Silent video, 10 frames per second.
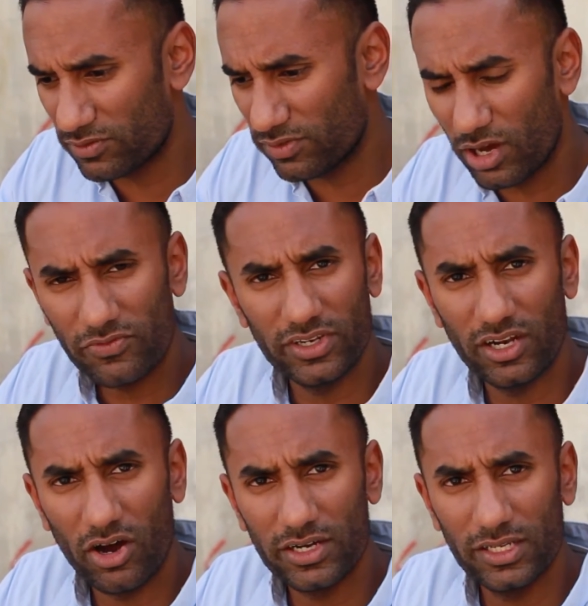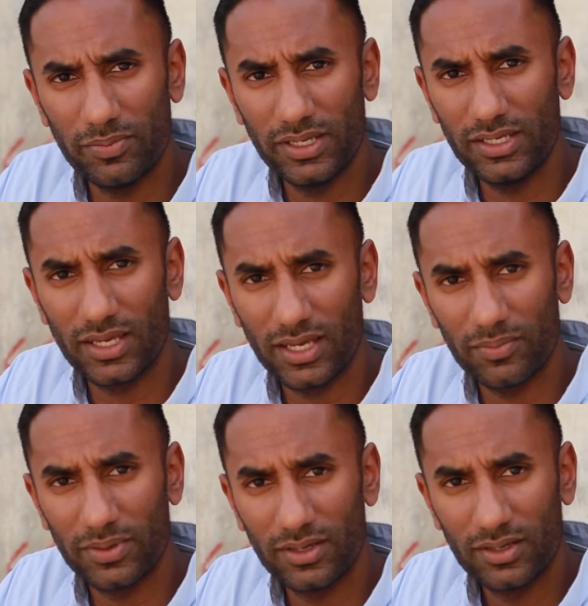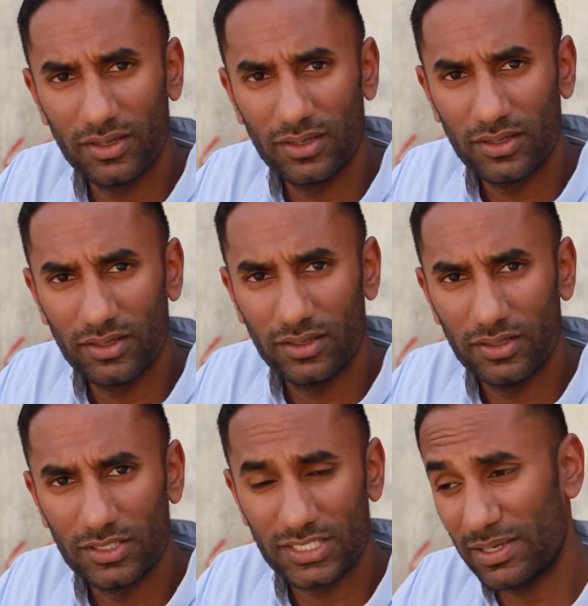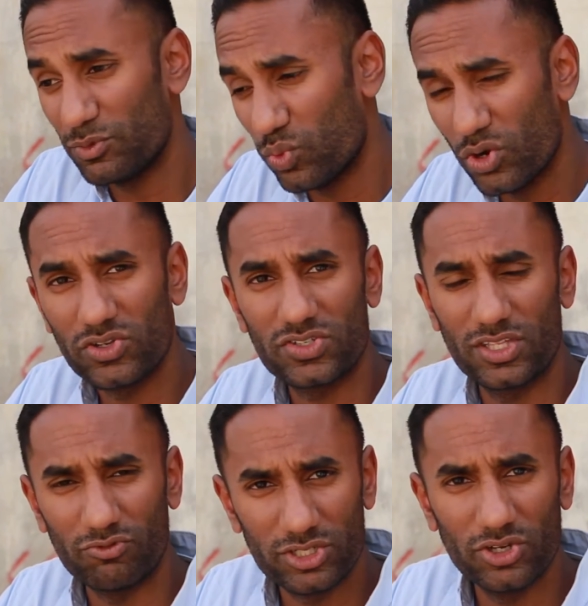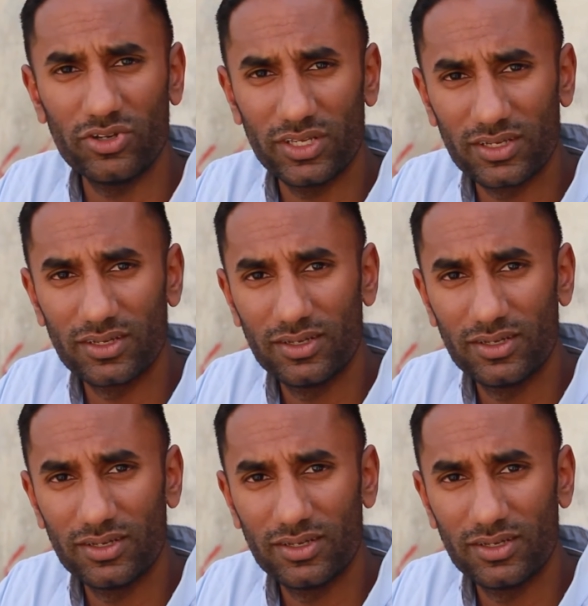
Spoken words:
of life in an IDP camp seemed worse than returning.